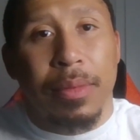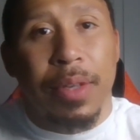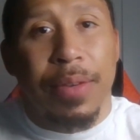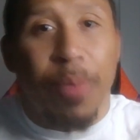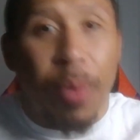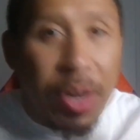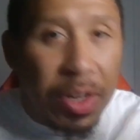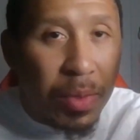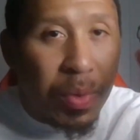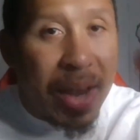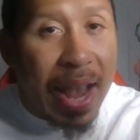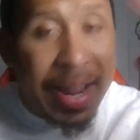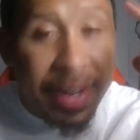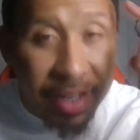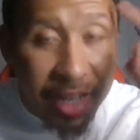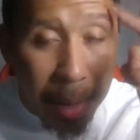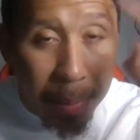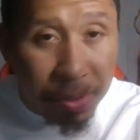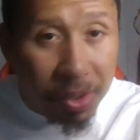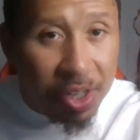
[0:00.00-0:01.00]
43, I had to
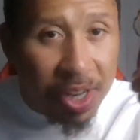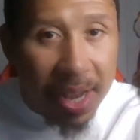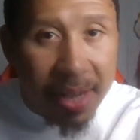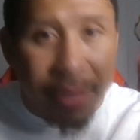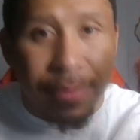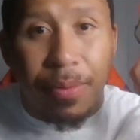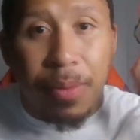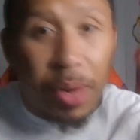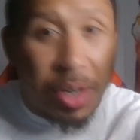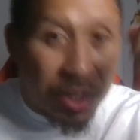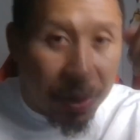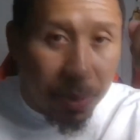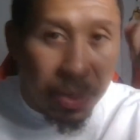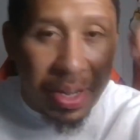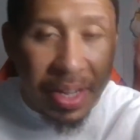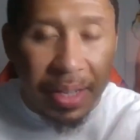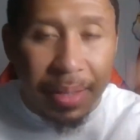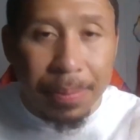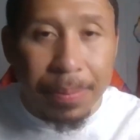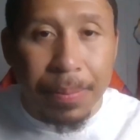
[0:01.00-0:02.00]
double check,
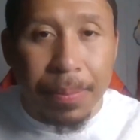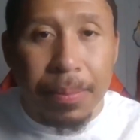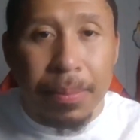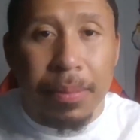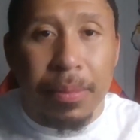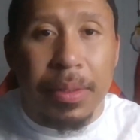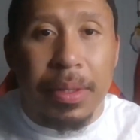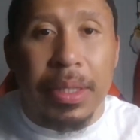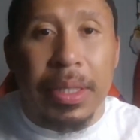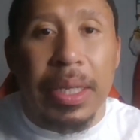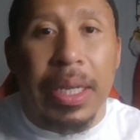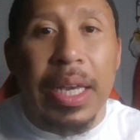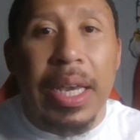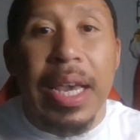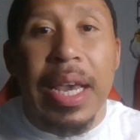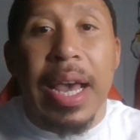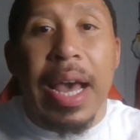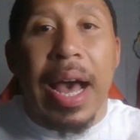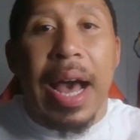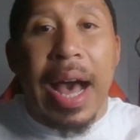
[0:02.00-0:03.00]
43,
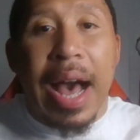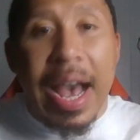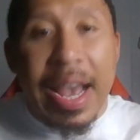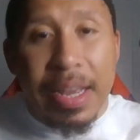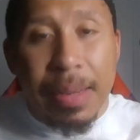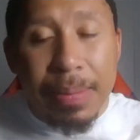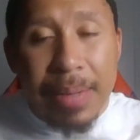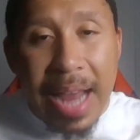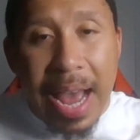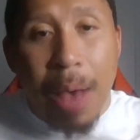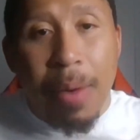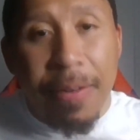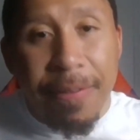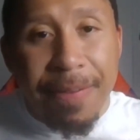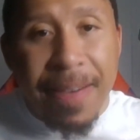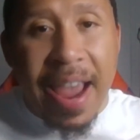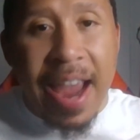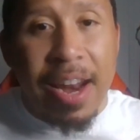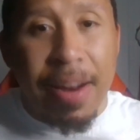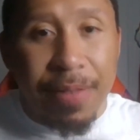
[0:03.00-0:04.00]
I am now a
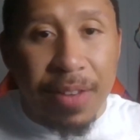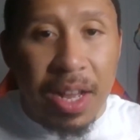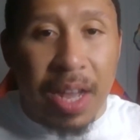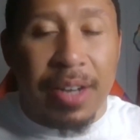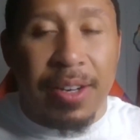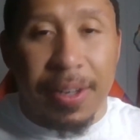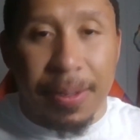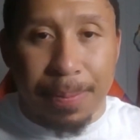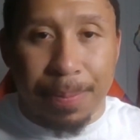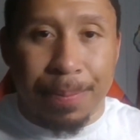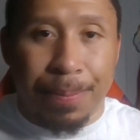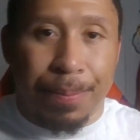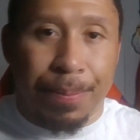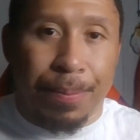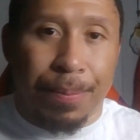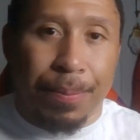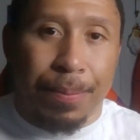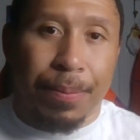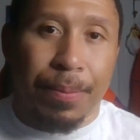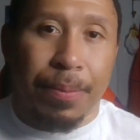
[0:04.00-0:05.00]
fan of Gundam.
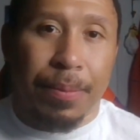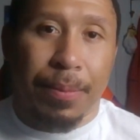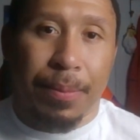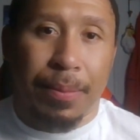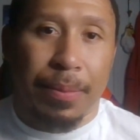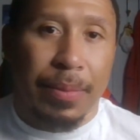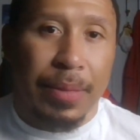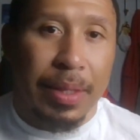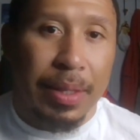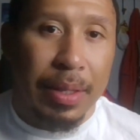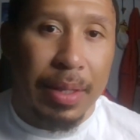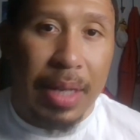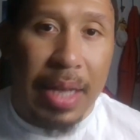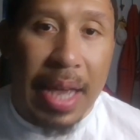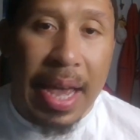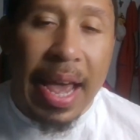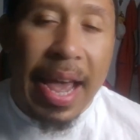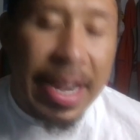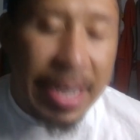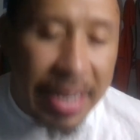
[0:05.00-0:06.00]

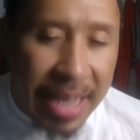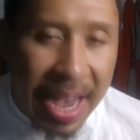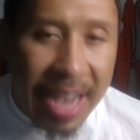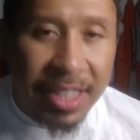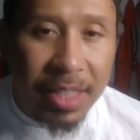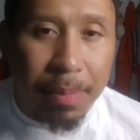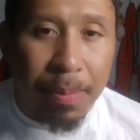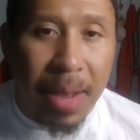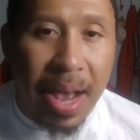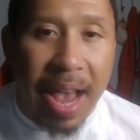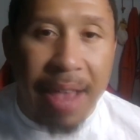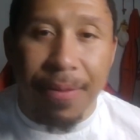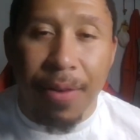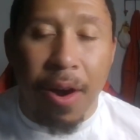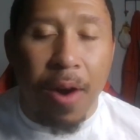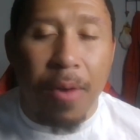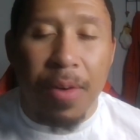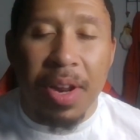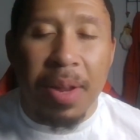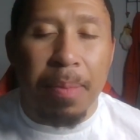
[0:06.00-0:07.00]
And yes, I've
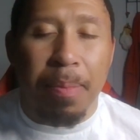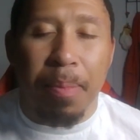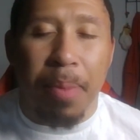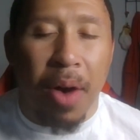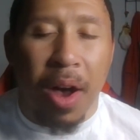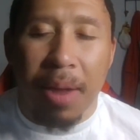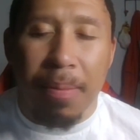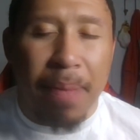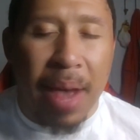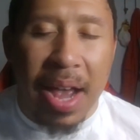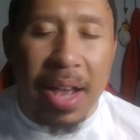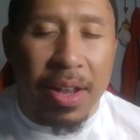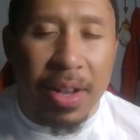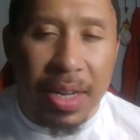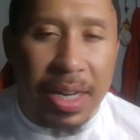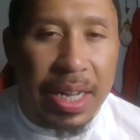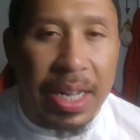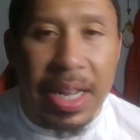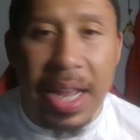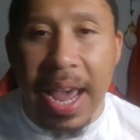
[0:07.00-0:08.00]
already bought my
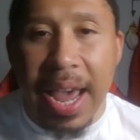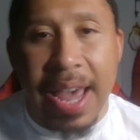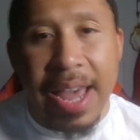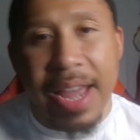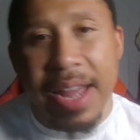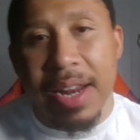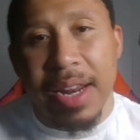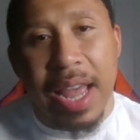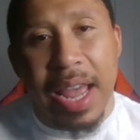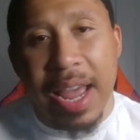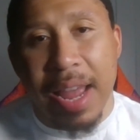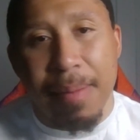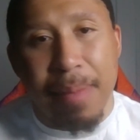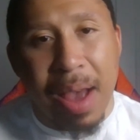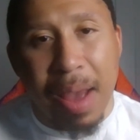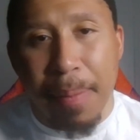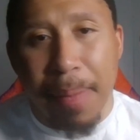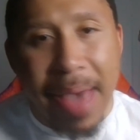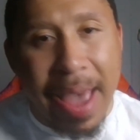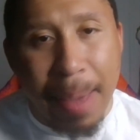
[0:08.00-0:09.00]
hoodie and, and
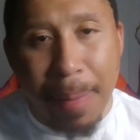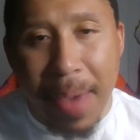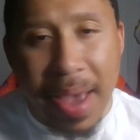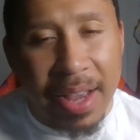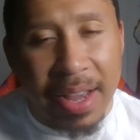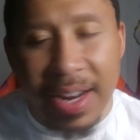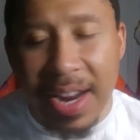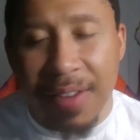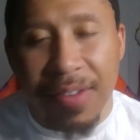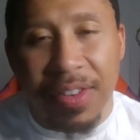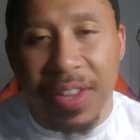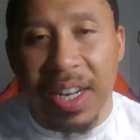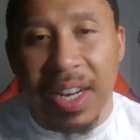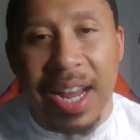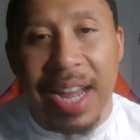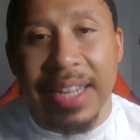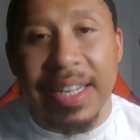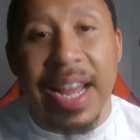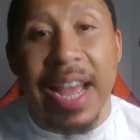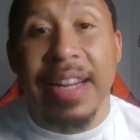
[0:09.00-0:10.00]
my backpack and everything
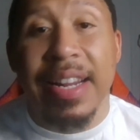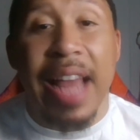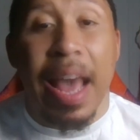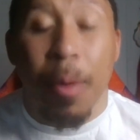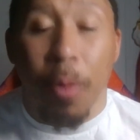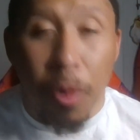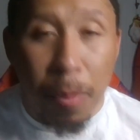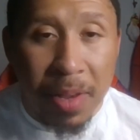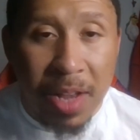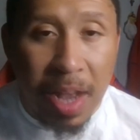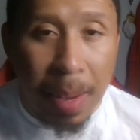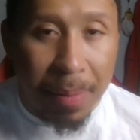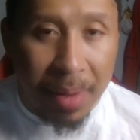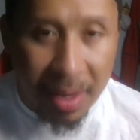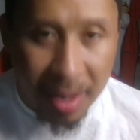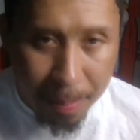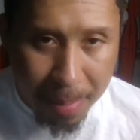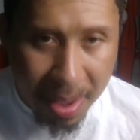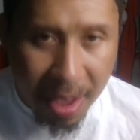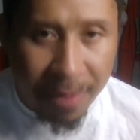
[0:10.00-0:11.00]
like that. That will be coming
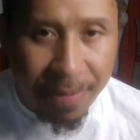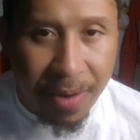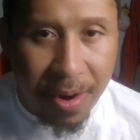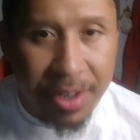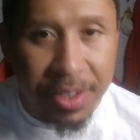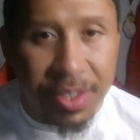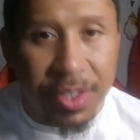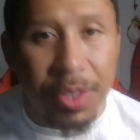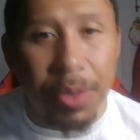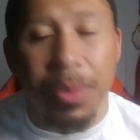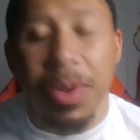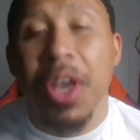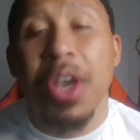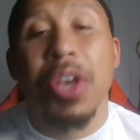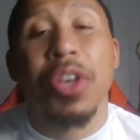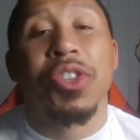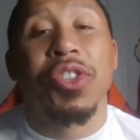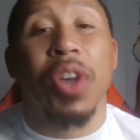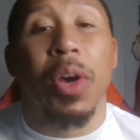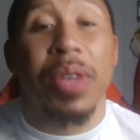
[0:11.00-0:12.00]
in the mail very soon.
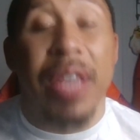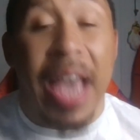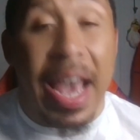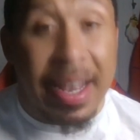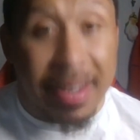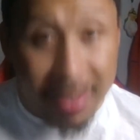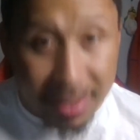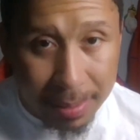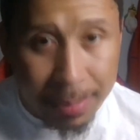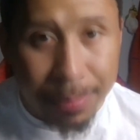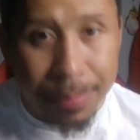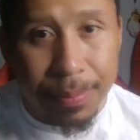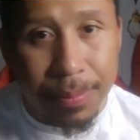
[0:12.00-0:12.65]
So yes.